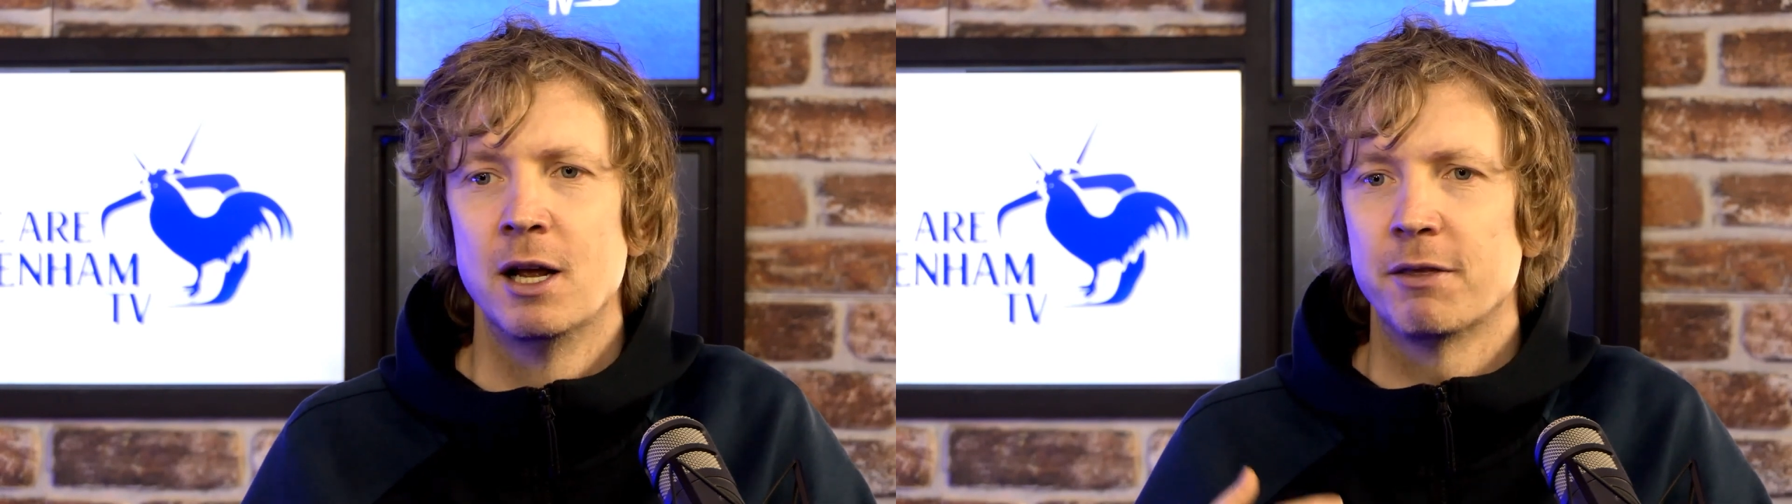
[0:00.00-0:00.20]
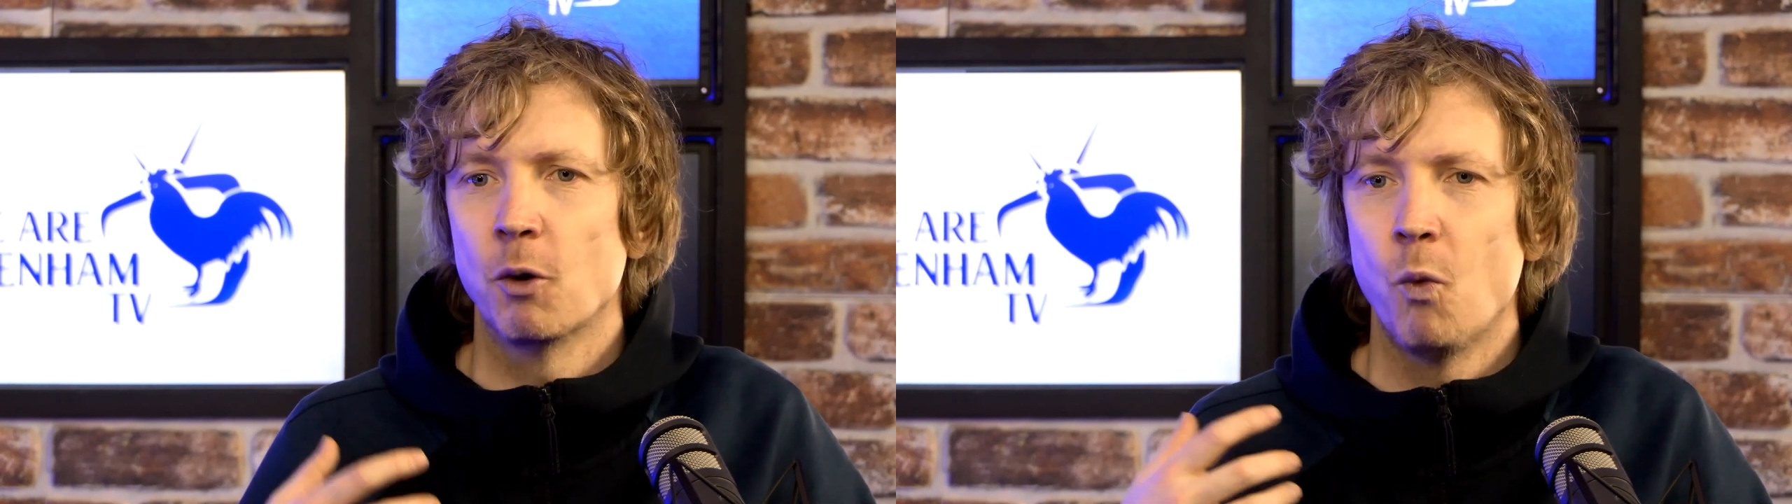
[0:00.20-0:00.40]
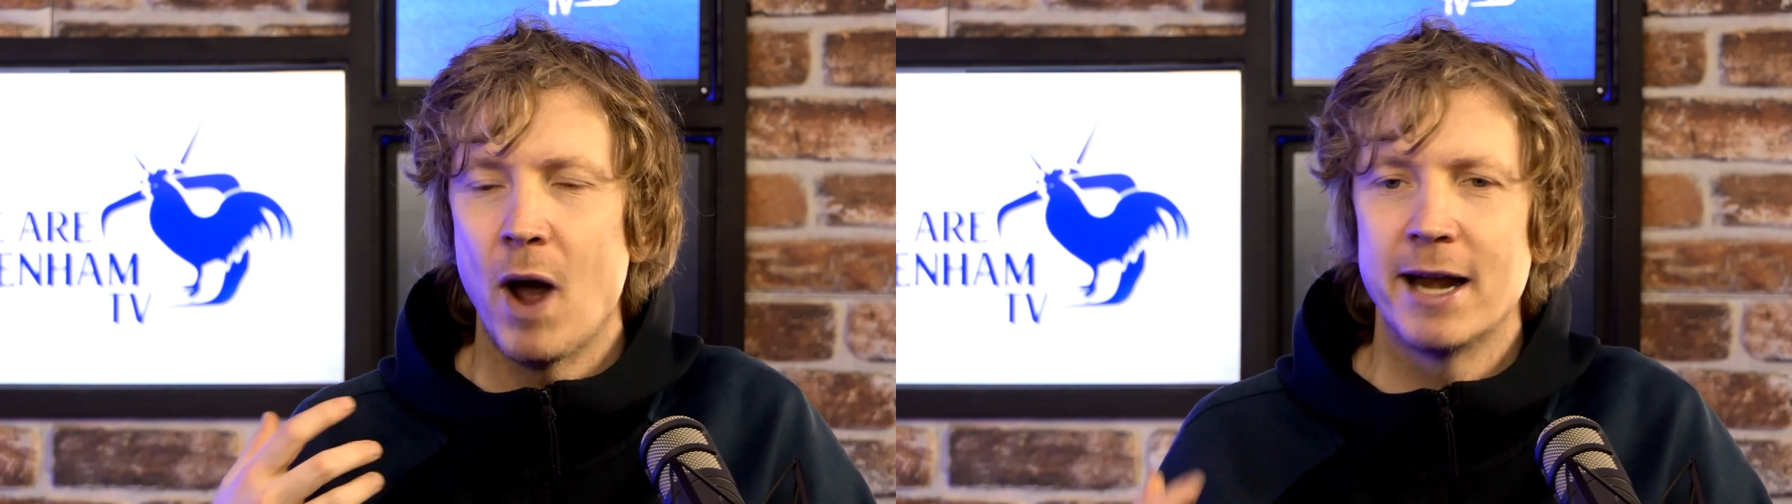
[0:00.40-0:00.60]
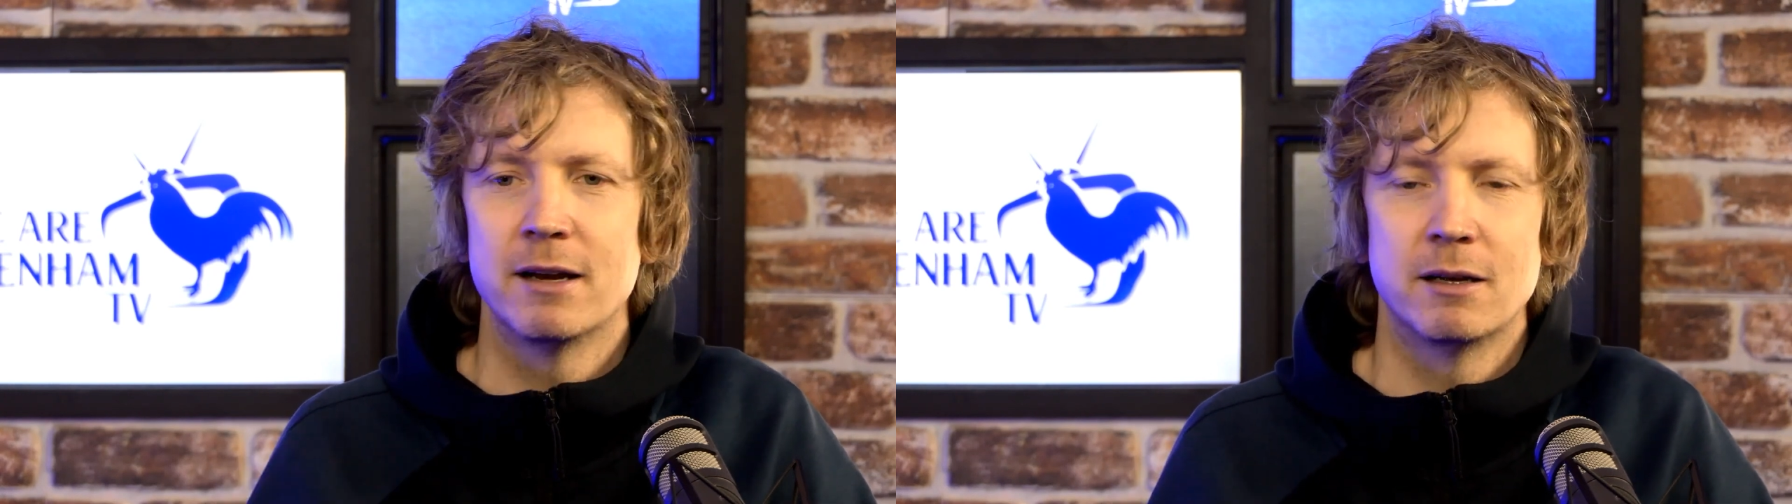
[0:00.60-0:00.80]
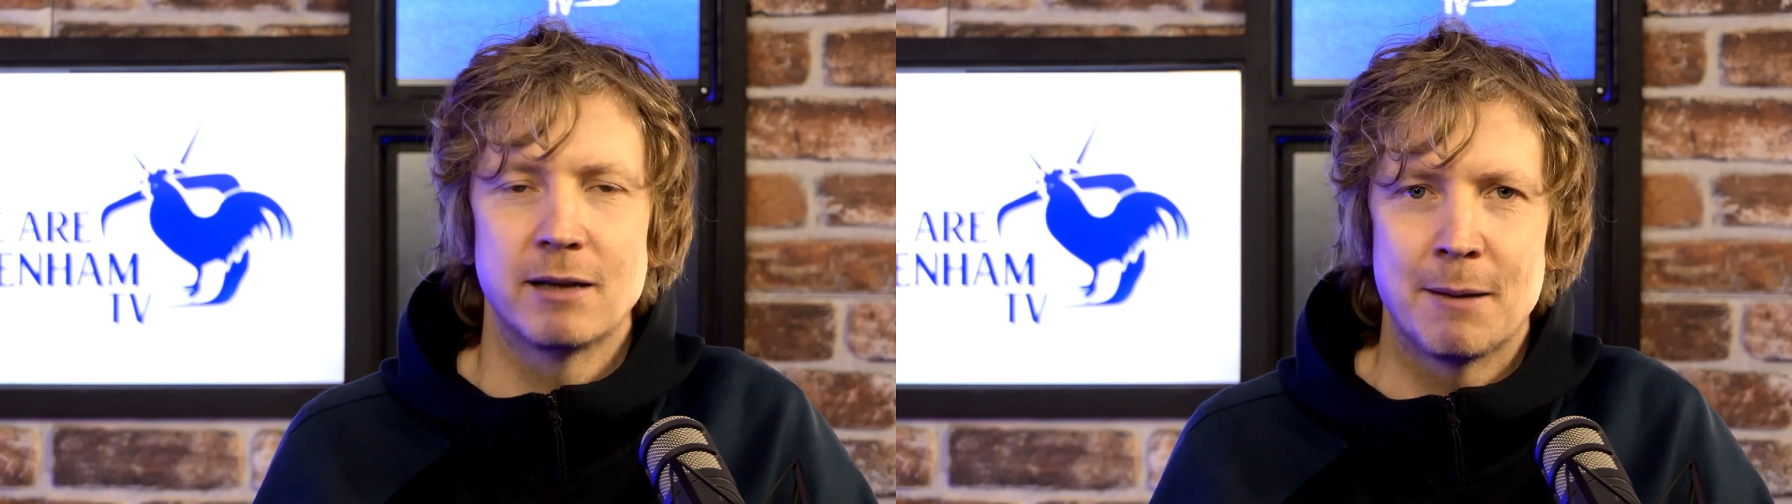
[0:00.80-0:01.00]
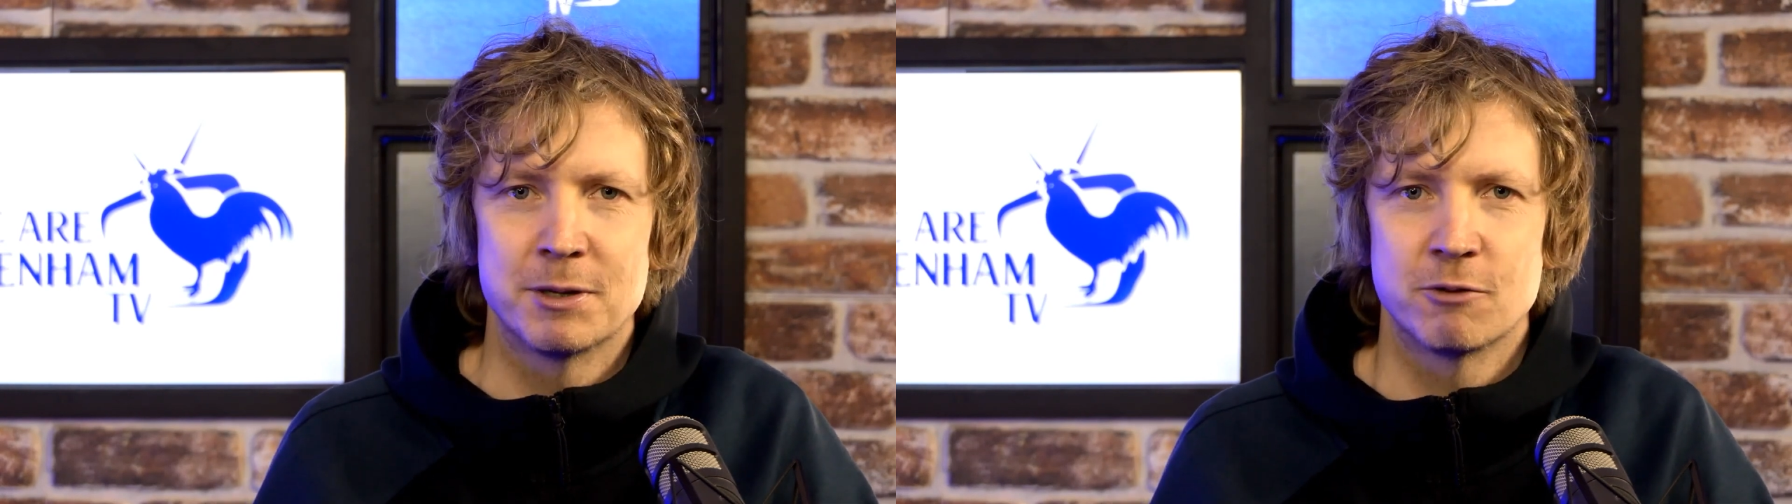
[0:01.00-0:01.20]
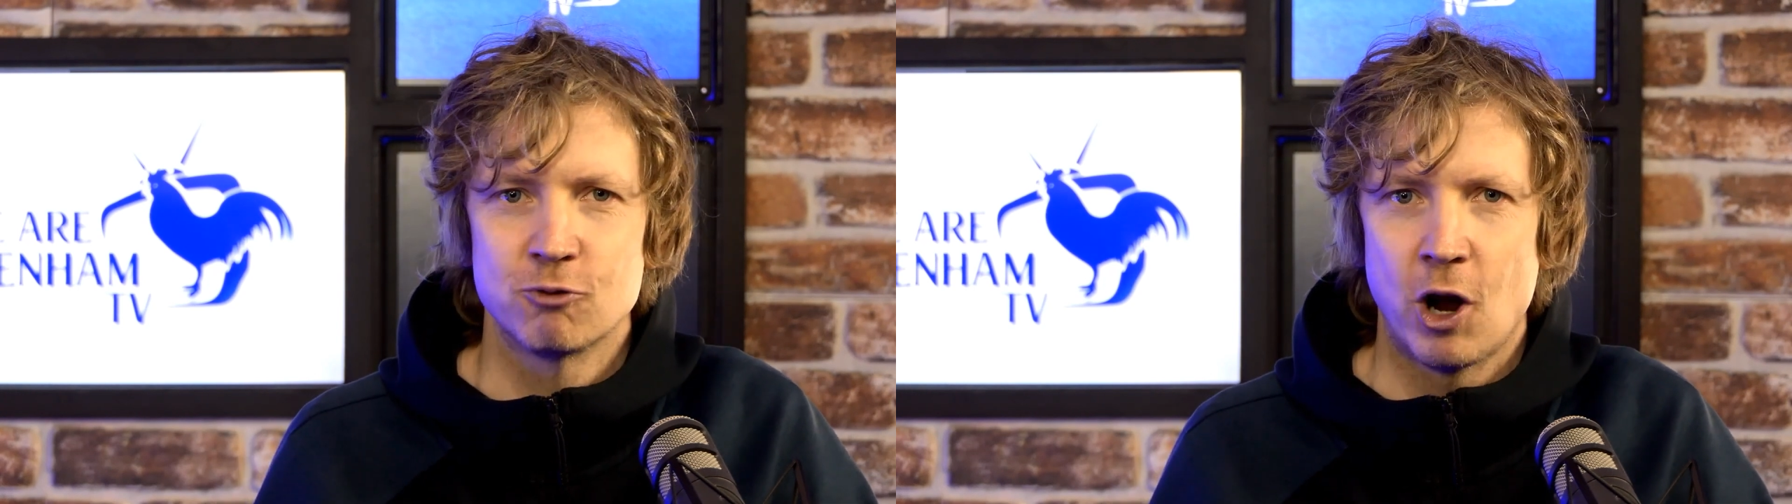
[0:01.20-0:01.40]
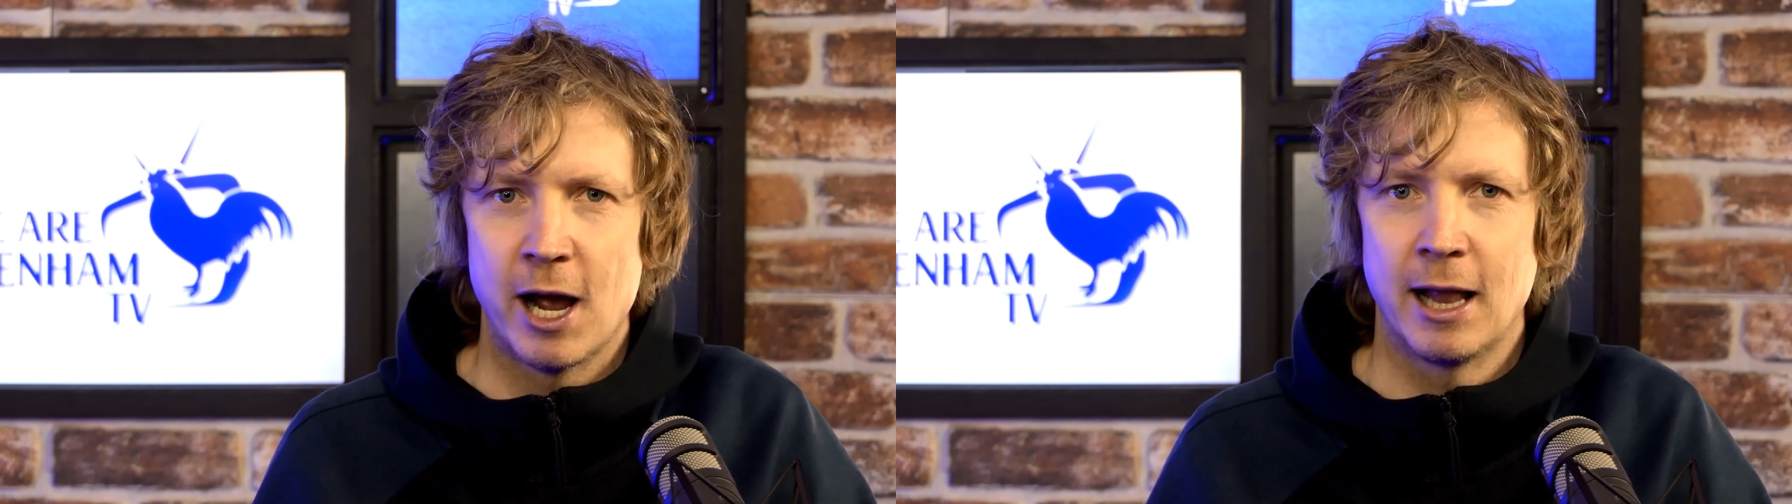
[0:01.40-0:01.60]
that when Emerson
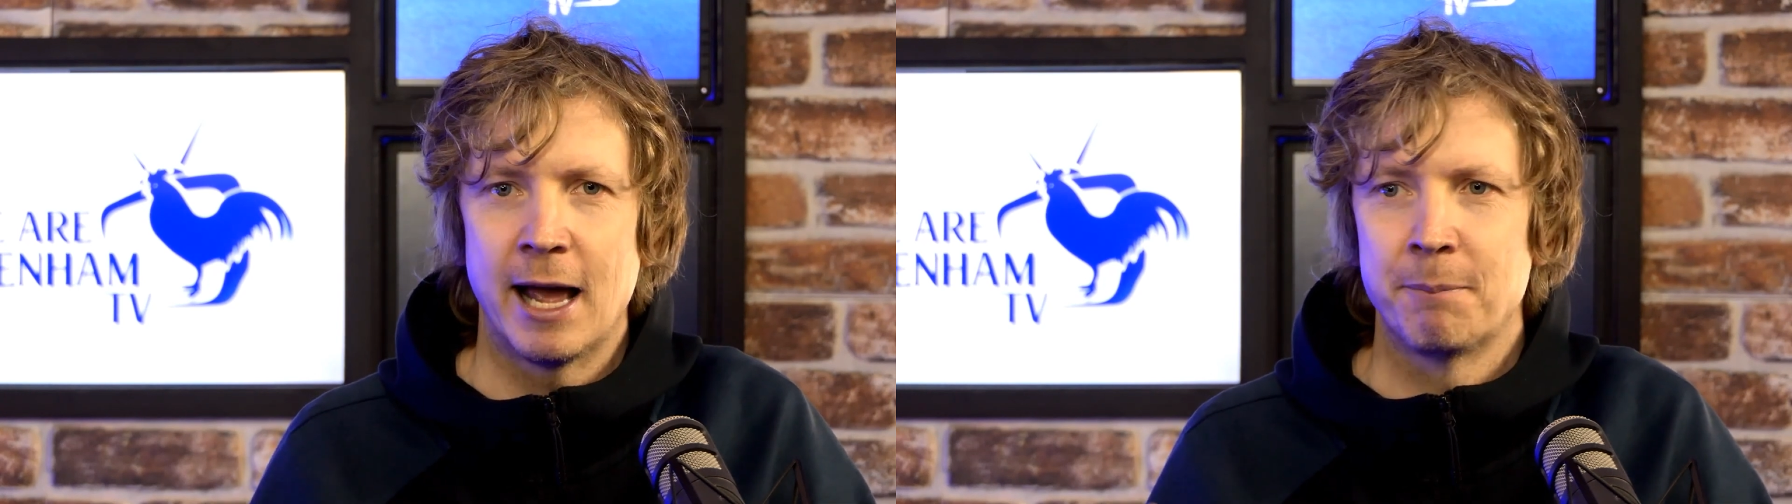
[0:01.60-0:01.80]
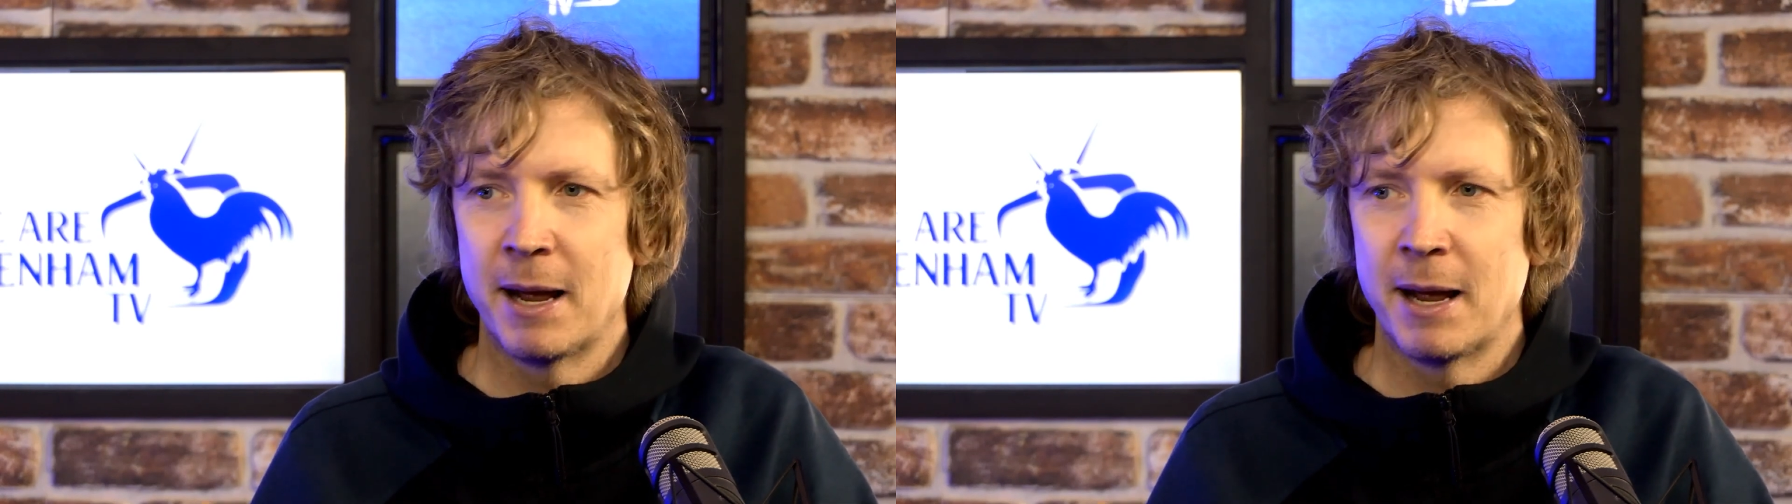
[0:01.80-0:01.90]
Royal and